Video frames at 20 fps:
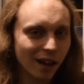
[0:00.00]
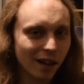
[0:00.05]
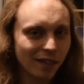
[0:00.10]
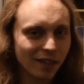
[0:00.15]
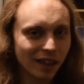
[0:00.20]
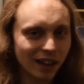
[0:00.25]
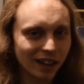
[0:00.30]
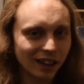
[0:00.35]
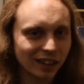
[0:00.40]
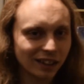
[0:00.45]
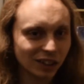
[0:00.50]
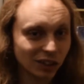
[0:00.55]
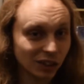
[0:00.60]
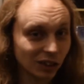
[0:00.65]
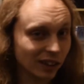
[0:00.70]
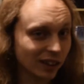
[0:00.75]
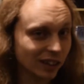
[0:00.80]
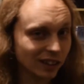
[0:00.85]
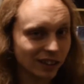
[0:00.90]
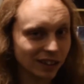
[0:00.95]
that
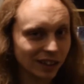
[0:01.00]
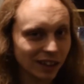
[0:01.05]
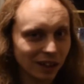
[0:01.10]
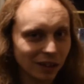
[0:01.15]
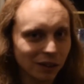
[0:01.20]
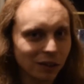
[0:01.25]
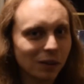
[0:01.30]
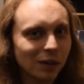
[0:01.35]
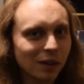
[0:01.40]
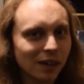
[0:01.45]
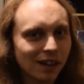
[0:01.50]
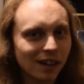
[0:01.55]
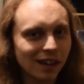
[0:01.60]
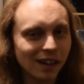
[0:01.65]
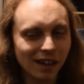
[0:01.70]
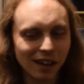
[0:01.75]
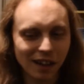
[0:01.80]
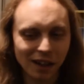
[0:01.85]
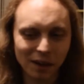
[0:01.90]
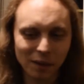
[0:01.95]
shotgun shell
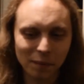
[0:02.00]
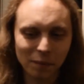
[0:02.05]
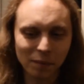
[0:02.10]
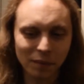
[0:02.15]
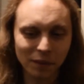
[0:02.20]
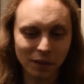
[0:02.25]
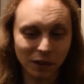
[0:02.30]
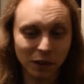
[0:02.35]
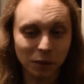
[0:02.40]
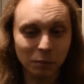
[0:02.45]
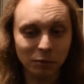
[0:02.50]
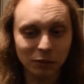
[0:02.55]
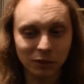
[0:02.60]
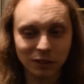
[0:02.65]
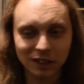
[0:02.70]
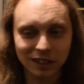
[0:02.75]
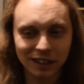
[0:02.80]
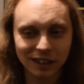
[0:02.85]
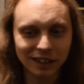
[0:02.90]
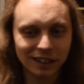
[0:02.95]
that you
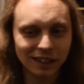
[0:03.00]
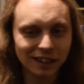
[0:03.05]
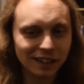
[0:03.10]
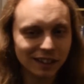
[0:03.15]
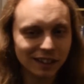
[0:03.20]
brought in,